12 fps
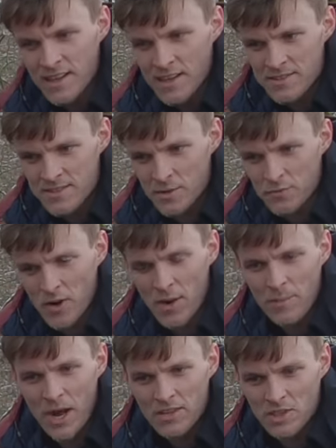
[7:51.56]
to the frame
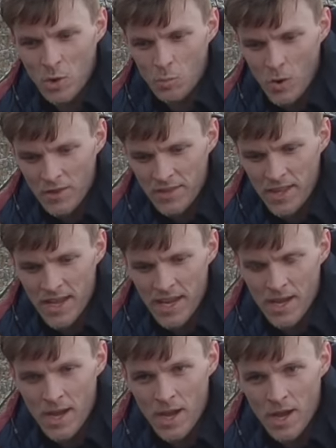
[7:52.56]
that I don't want
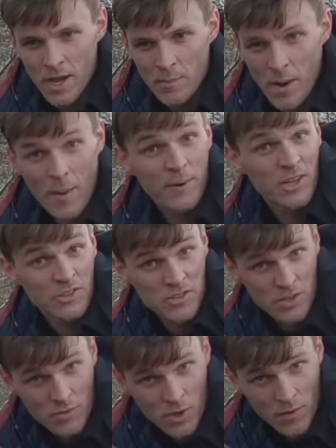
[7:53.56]
there. Am I using
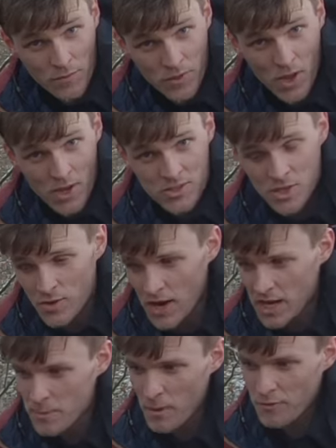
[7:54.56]
the rule of thirds
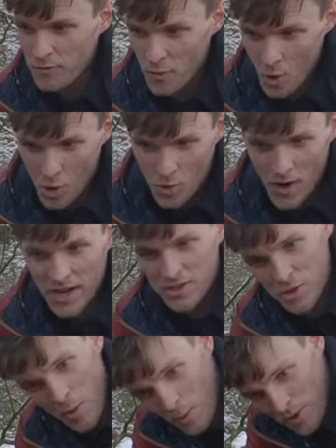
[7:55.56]
correctly? My foreground,
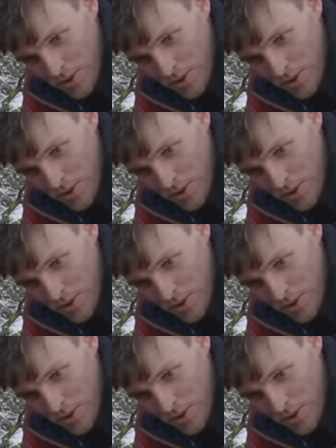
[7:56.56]
do I want